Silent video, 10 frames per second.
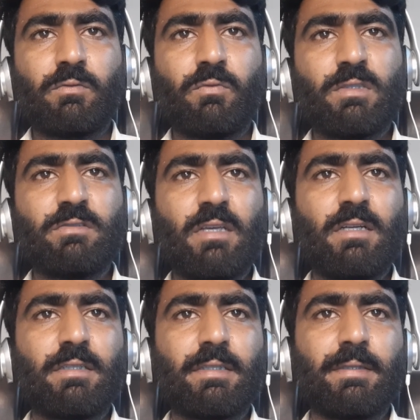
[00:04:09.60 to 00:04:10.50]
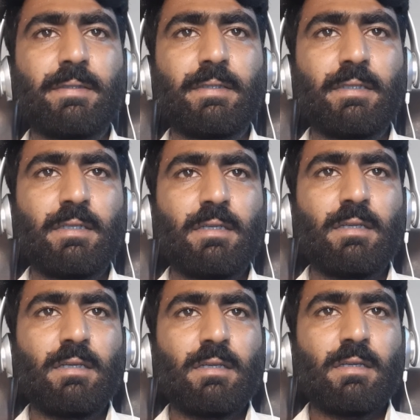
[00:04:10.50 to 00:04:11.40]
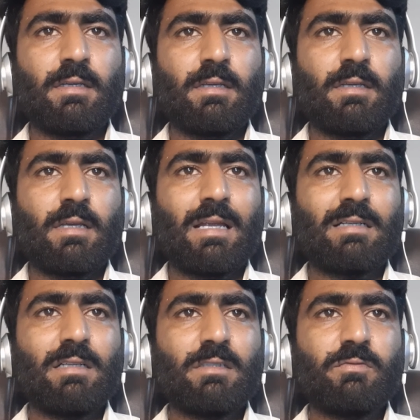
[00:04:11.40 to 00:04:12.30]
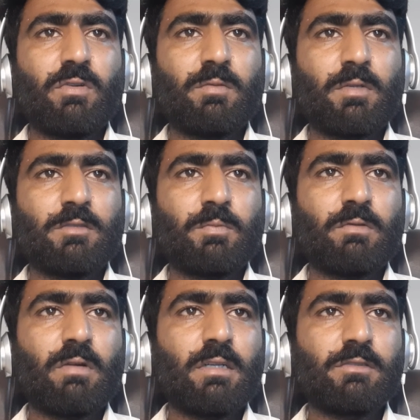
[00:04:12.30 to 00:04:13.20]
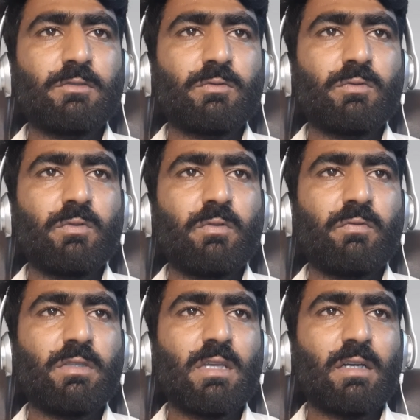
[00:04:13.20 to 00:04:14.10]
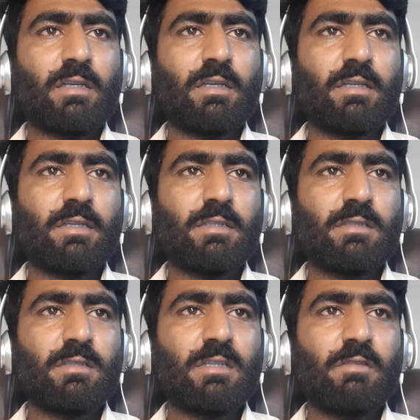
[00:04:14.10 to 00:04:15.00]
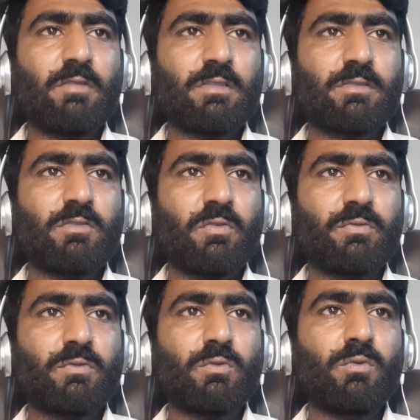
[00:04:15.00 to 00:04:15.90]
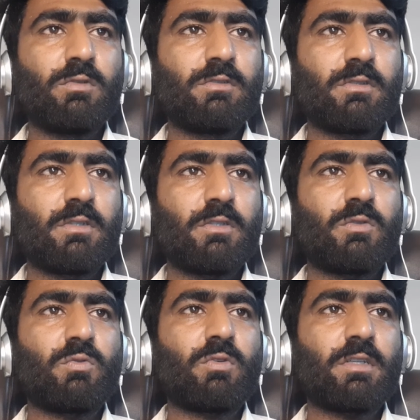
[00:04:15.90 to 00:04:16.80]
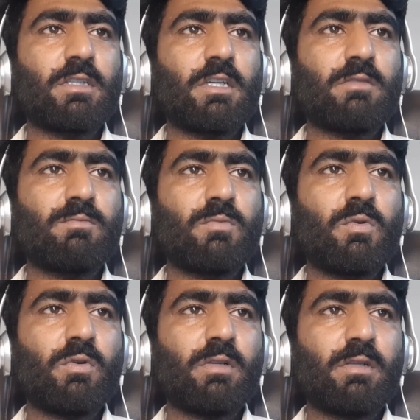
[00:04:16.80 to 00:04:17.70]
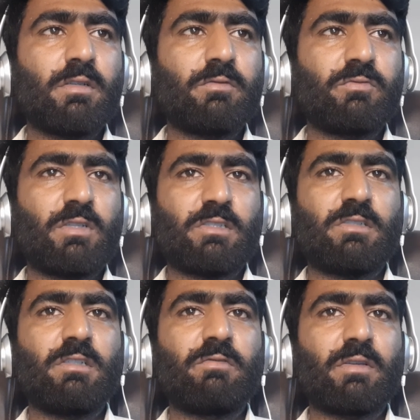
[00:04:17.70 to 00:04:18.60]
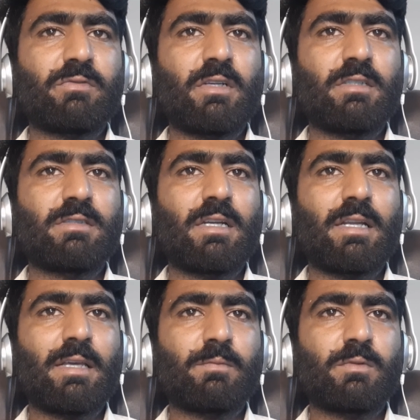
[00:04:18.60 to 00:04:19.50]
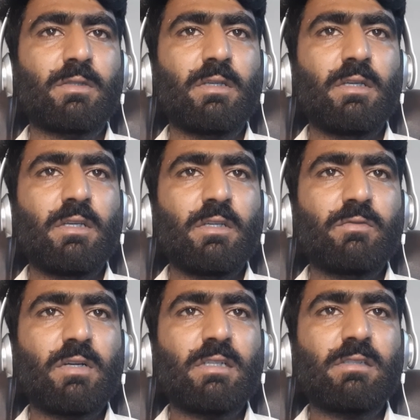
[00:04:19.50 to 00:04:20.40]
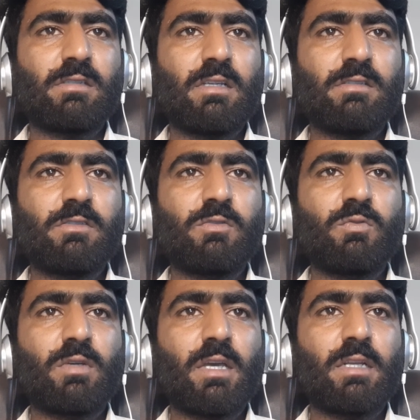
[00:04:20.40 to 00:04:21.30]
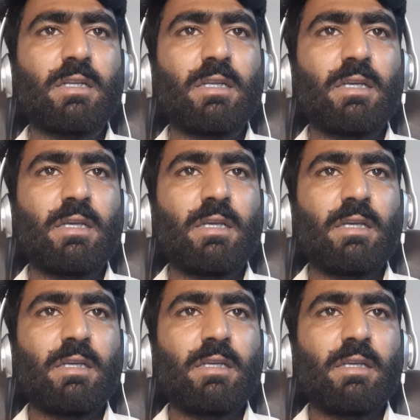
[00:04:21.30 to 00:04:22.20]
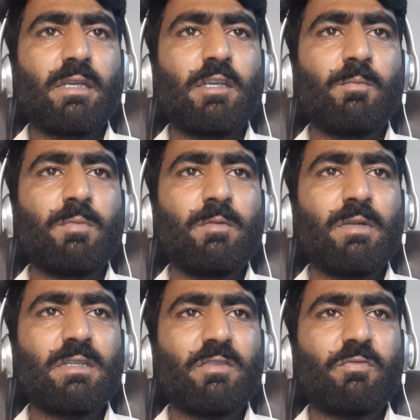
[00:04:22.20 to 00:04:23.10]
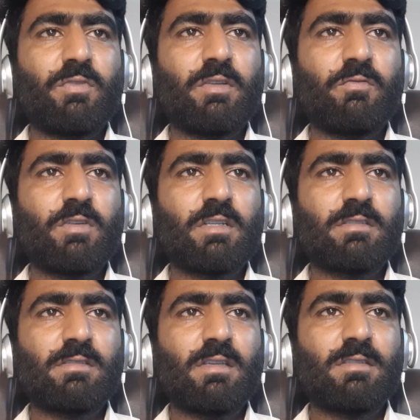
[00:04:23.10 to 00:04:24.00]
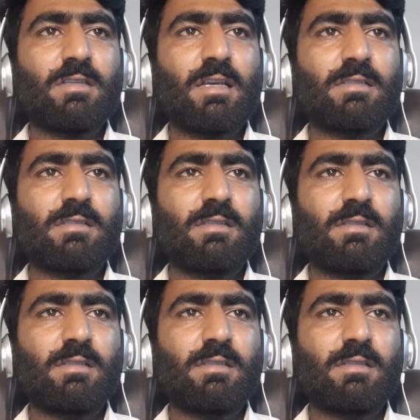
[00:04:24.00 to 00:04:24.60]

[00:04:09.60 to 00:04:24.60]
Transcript: Versatility. Headless WordPress provides you with a great diversity of tools to create more functional websites and apps. For instance, you can implement a framework such as